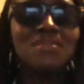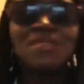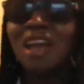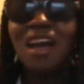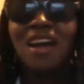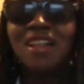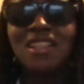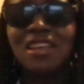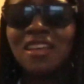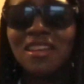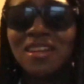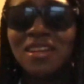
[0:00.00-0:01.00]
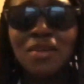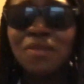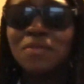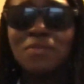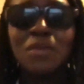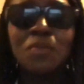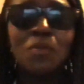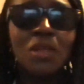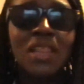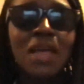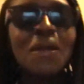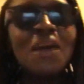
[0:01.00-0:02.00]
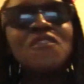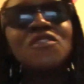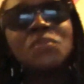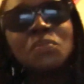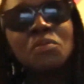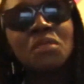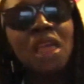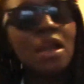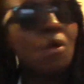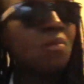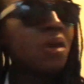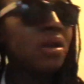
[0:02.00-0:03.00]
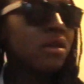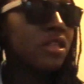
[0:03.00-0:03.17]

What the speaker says: Yeah, like people clap. At first people were like, what are